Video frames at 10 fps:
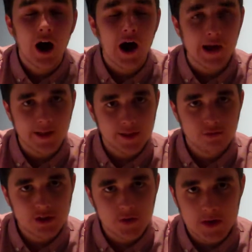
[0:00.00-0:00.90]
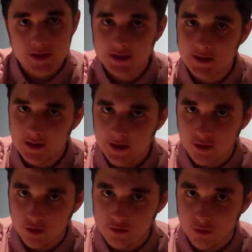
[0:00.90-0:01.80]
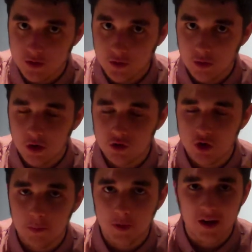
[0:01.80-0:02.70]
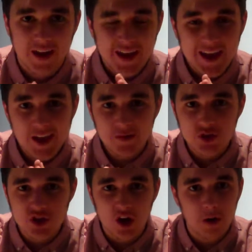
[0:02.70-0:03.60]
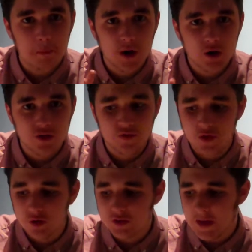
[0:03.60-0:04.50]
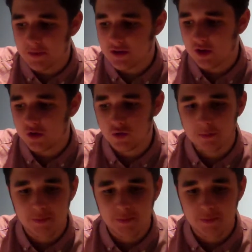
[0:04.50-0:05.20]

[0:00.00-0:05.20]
I like The Rings of Akhaten, didn't like The Doctor, the Widow in the Wardrobe, but even so, both of those episodes were